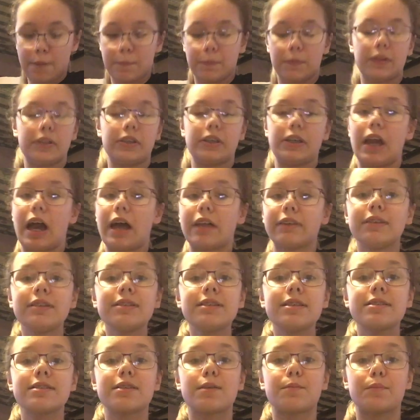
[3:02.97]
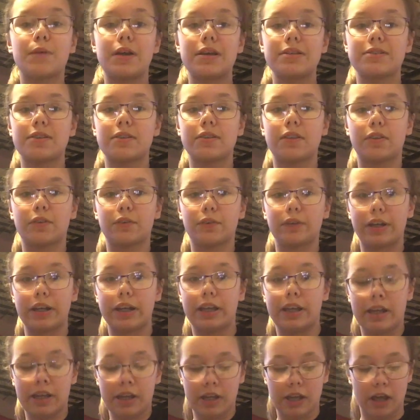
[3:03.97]
But yeah, this is the best of the
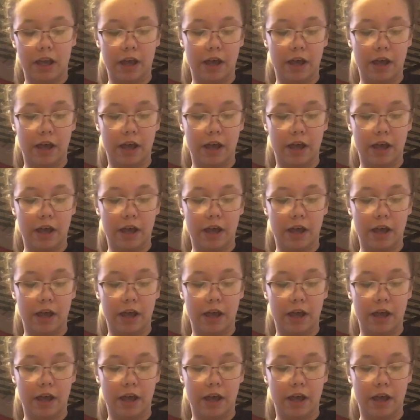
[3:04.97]
three.